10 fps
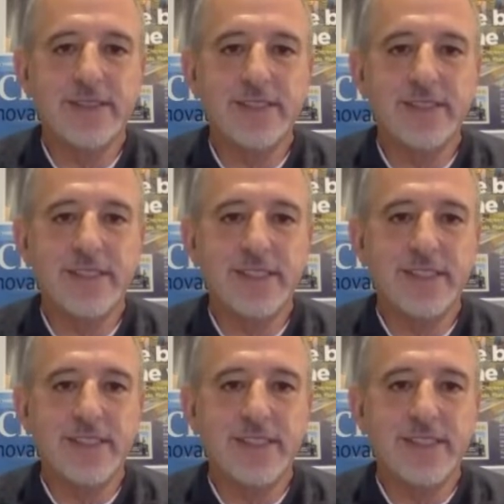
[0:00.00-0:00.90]

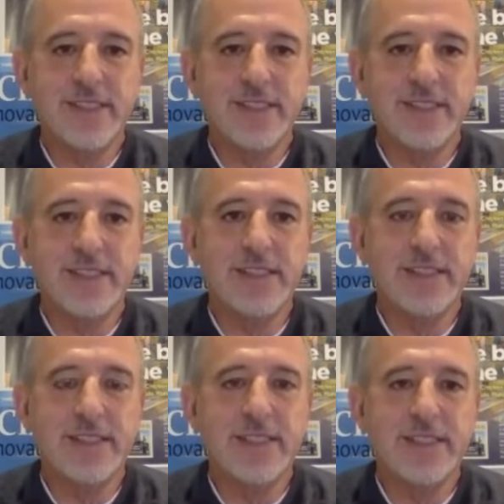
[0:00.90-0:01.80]

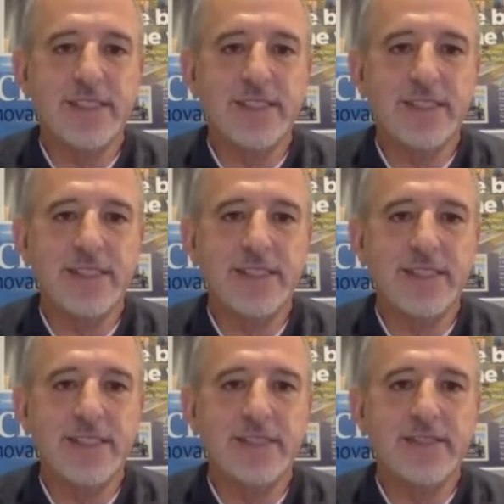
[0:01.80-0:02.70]

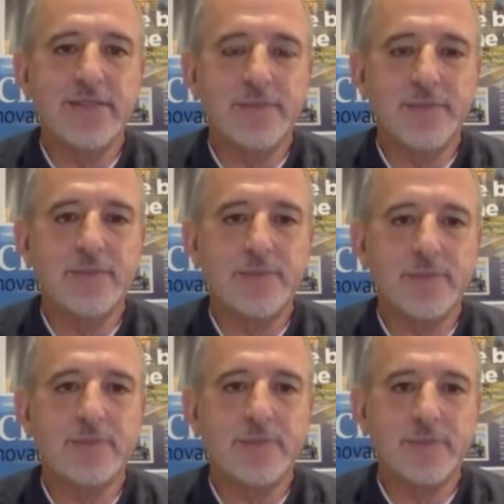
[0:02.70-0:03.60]

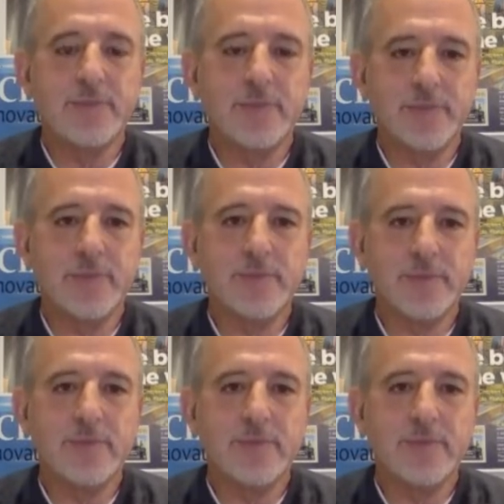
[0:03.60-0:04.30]
(silent)